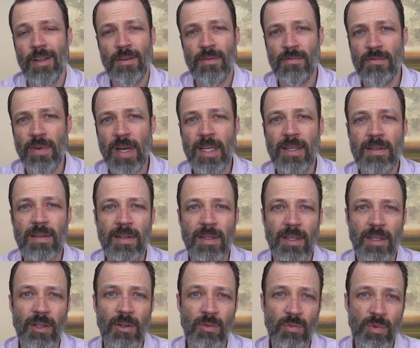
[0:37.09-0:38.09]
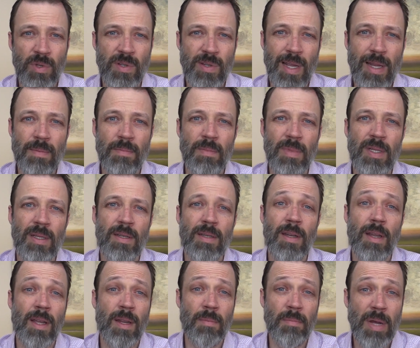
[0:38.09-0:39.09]
venting, resentment,
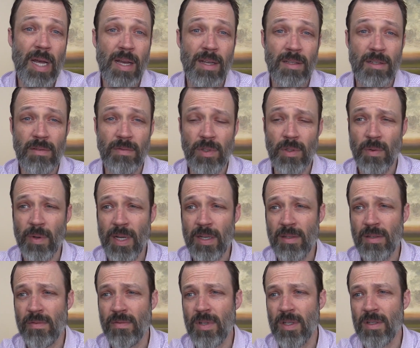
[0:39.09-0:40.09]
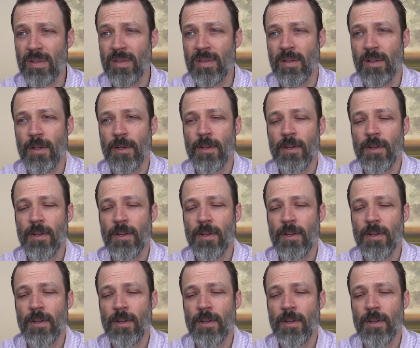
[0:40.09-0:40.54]
and passive-aggressiveness.